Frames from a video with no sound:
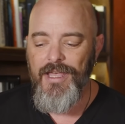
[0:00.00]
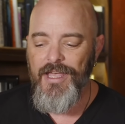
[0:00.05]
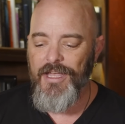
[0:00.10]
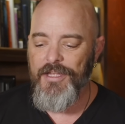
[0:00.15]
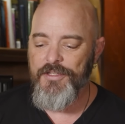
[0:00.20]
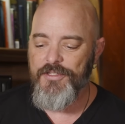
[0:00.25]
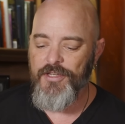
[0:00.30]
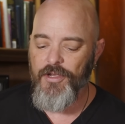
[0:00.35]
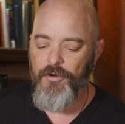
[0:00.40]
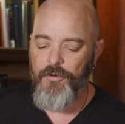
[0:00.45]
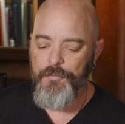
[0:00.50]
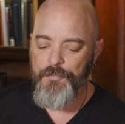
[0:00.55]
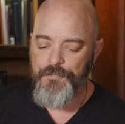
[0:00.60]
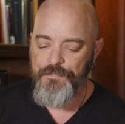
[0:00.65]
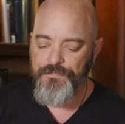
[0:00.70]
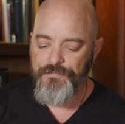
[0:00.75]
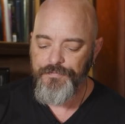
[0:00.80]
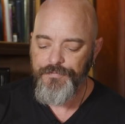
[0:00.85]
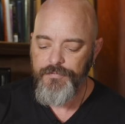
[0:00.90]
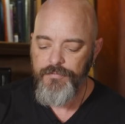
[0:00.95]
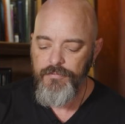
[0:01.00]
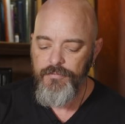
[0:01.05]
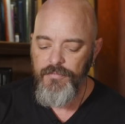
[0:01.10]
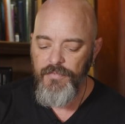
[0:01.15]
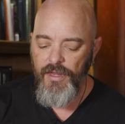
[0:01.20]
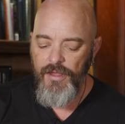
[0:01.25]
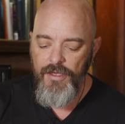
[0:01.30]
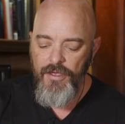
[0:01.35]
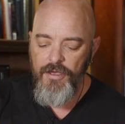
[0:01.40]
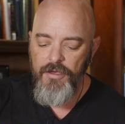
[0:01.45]
And so
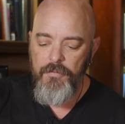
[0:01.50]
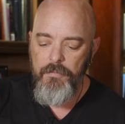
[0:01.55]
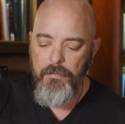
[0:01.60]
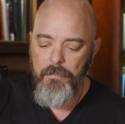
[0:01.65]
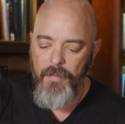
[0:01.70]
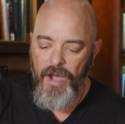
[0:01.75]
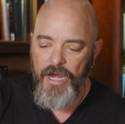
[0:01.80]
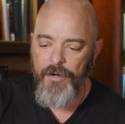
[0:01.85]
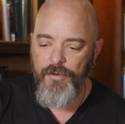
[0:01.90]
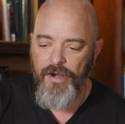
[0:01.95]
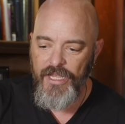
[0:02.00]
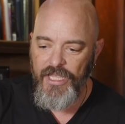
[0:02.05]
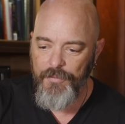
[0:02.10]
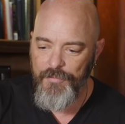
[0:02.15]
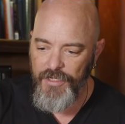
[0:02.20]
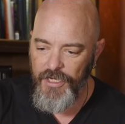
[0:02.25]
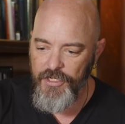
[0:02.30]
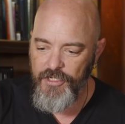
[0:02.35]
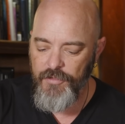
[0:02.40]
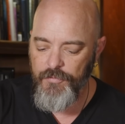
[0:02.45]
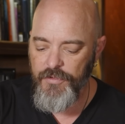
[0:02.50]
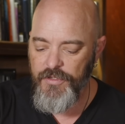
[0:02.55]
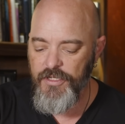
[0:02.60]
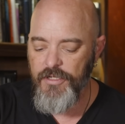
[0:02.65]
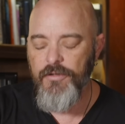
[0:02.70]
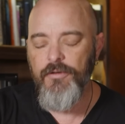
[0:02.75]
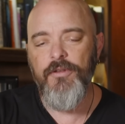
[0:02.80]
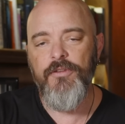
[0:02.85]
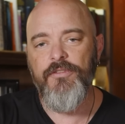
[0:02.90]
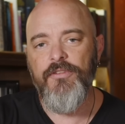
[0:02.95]
my recommendation with
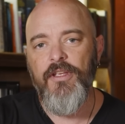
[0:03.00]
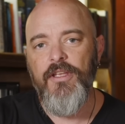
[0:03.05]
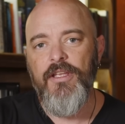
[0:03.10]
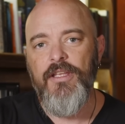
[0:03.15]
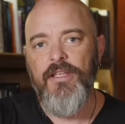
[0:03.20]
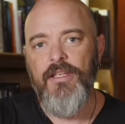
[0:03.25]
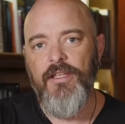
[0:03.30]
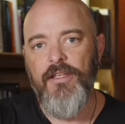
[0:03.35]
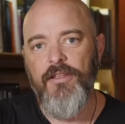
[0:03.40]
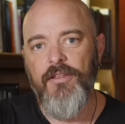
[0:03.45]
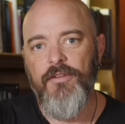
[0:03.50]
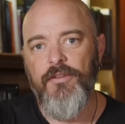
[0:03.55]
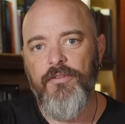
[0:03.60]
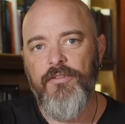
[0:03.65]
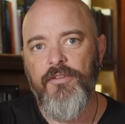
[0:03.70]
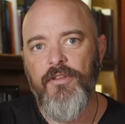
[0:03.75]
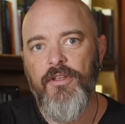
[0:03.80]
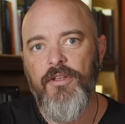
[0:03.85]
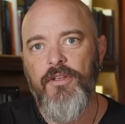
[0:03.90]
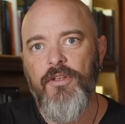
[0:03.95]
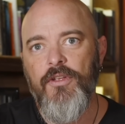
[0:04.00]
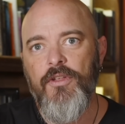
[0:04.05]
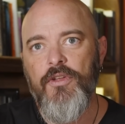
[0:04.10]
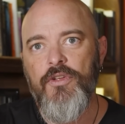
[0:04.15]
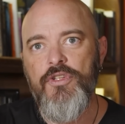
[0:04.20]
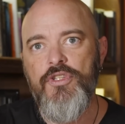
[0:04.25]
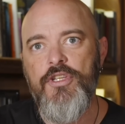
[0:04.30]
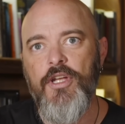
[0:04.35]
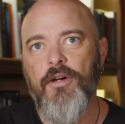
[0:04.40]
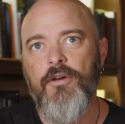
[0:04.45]
you is
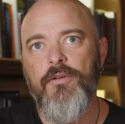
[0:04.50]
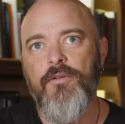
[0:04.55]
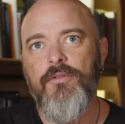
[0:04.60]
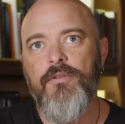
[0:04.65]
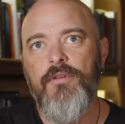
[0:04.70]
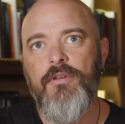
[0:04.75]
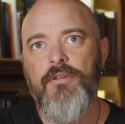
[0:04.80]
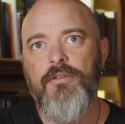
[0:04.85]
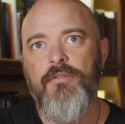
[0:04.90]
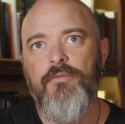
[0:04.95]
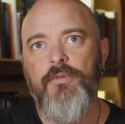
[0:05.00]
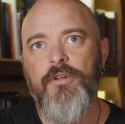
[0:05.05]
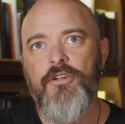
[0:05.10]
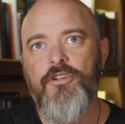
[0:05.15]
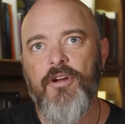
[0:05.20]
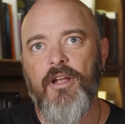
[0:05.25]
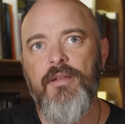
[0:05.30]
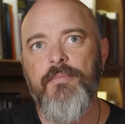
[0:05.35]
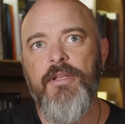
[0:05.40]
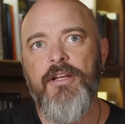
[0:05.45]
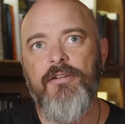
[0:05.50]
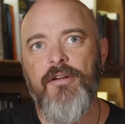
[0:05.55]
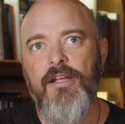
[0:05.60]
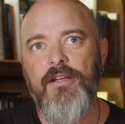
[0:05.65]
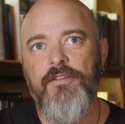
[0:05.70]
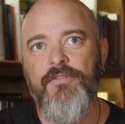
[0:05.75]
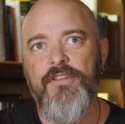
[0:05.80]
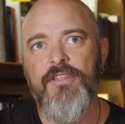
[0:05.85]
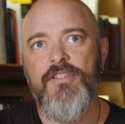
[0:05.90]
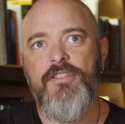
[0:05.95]
don't, when you're trying to be
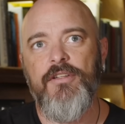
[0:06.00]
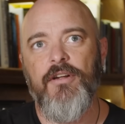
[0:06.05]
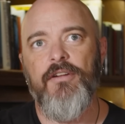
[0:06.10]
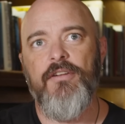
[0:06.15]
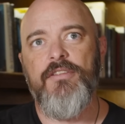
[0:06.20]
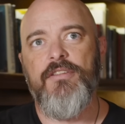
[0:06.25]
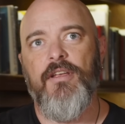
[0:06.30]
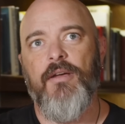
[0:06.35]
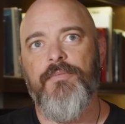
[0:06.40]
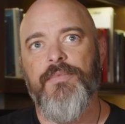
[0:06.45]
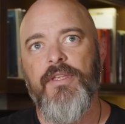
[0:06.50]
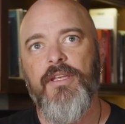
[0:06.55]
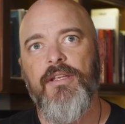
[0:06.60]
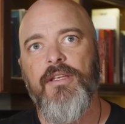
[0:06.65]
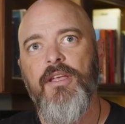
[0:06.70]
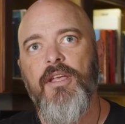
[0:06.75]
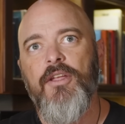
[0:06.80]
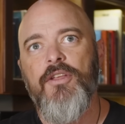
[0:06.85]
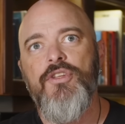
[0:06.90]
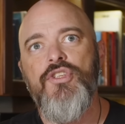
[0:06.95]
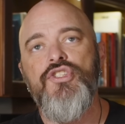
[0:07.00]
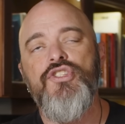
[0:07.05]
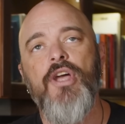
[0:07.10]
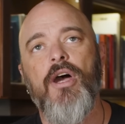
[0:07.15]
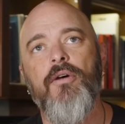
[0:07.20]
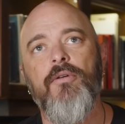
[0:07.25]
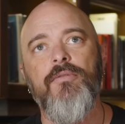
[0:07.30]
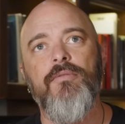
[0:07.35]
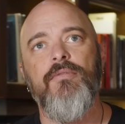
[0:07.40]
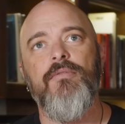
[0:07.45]
creative and start something,
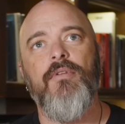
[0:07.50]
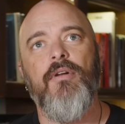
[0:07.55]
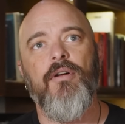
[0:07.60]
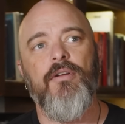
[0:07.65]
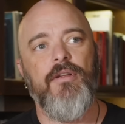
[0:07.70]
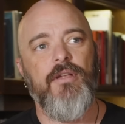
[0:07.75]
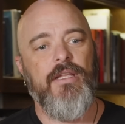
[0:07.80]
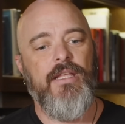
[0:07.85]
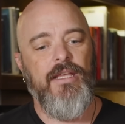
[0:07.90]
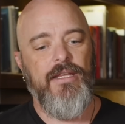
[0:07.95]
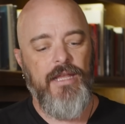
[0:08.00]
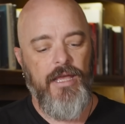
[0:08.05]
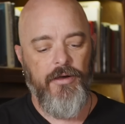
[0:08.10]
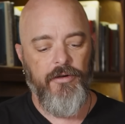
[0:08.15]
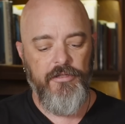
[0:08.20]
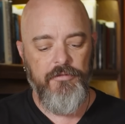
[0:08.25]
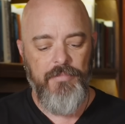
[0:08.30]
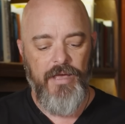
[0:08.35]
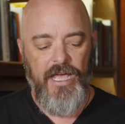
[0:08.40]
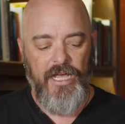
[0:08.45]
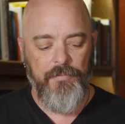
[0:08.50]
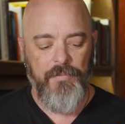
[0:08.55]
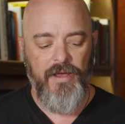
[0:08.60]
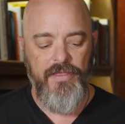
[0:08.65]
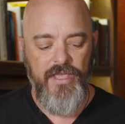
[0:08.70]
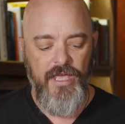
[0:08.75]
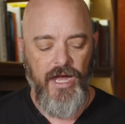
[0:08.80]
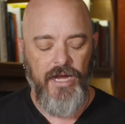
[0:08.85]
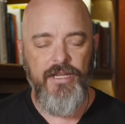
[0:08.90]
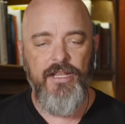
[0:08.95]
don't get held back by
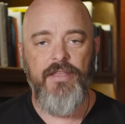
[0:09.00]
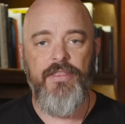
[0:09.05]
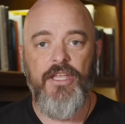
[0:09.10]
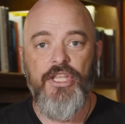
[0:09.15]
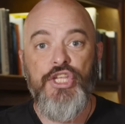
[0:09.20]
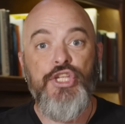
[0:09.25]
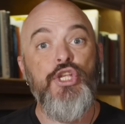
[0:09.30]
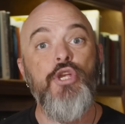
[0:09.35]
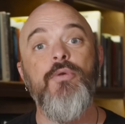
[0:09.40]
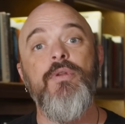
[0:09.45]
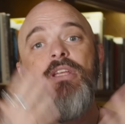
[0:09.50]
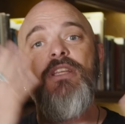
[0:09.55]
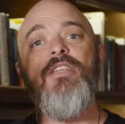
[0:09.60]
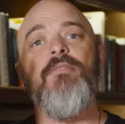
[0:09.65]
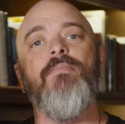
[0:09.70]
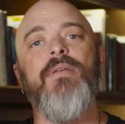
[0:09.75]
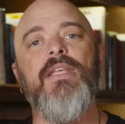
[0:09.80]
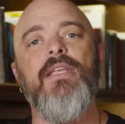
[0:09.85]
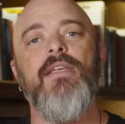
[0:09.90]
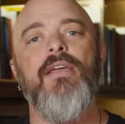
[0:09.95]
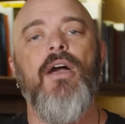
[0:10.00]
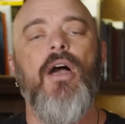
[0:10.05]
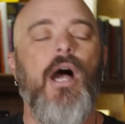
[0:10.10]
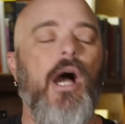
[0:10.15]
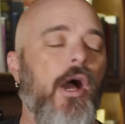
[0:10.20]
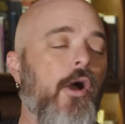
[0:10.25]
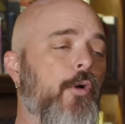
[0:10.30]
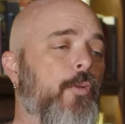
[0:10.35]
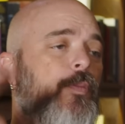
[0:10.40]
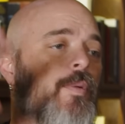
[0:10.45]
the idea that you need to be
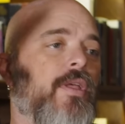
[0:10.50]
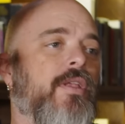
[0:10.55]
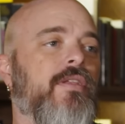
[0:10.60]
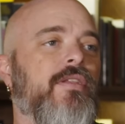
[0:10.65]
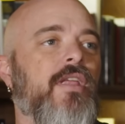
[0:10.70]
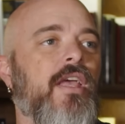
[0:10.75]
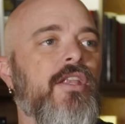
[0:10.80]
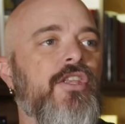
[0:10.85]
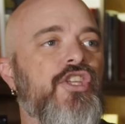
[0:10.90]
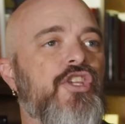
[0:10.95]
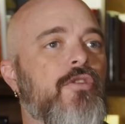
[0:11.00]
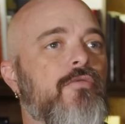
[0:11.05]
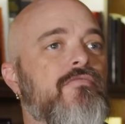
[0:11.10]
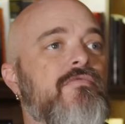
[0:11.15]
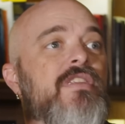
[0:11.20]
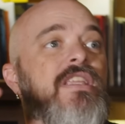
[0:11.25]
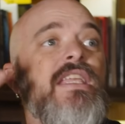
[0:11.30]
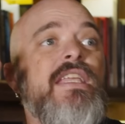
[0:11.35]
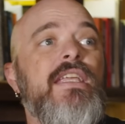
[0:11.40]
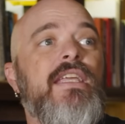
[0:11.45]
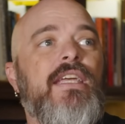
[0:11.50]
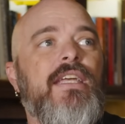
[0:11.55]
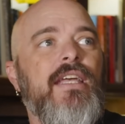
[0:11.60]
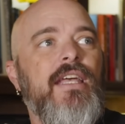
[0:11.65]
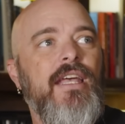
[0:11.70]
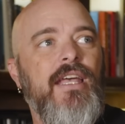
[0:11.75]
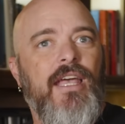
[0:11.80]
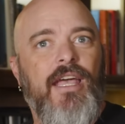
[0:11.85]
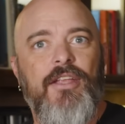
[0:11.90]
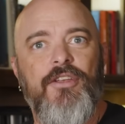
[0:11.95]
open and unique
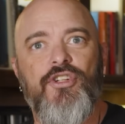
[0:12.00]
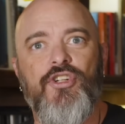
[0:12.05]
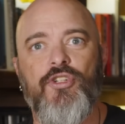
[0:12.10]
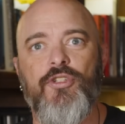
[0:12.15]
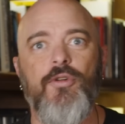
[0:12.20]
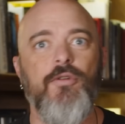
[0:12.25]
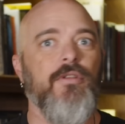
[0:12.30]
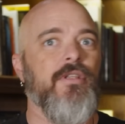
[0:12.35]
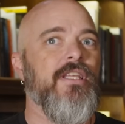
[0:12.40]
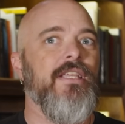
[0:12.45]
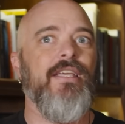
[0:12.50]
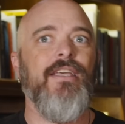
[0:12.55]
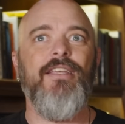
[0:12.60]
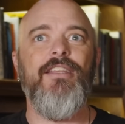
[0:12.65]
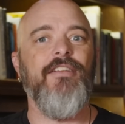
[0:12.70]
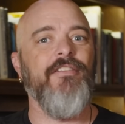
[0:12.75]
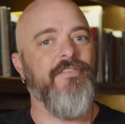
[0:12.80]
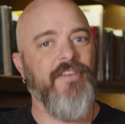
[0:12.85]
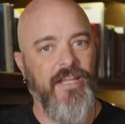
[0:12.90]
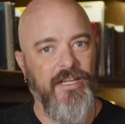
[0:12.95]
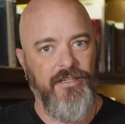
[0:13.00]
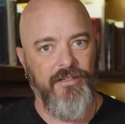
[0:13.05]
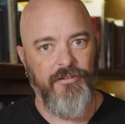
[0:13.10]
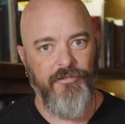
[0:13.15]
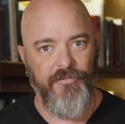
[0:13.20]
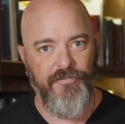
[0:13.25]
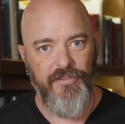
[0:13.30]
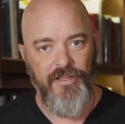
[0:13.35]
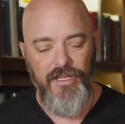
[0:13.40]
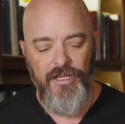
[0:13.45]
and truly
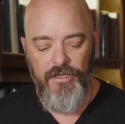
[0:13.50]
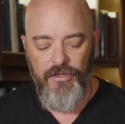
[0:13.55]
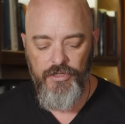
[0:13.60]
innovative.